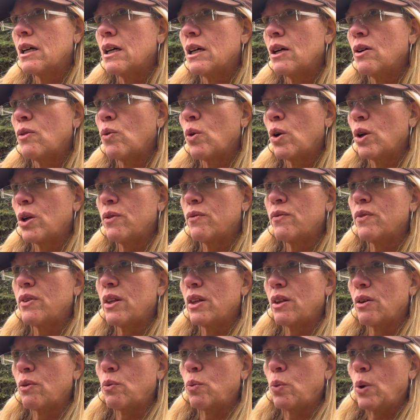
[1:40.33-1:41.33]
one of
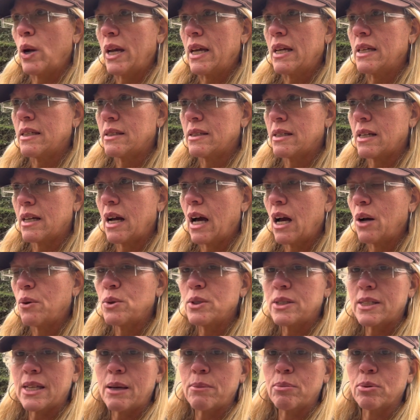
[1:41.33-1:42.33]
the ways that I
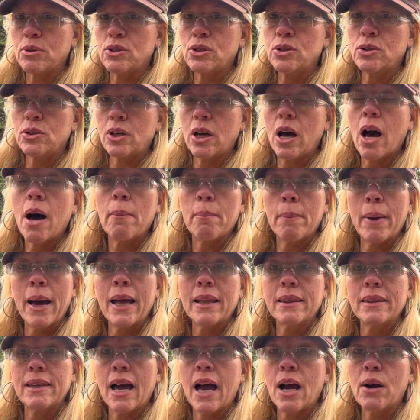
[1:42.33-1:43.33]
was able to
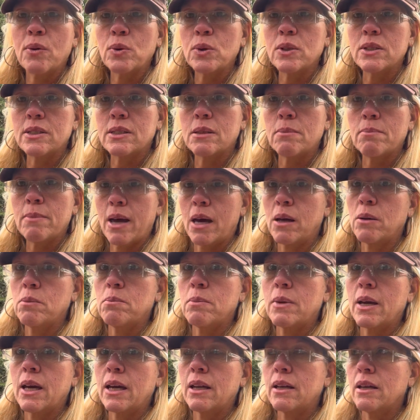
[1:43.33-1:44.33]
combat that was the mountain
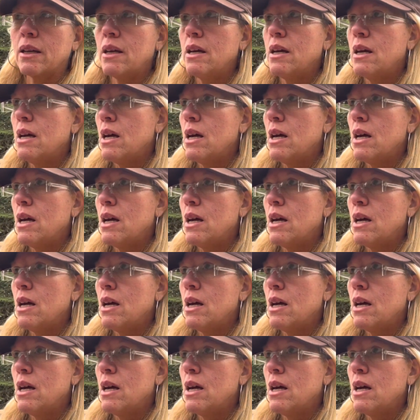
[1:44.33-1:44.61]
man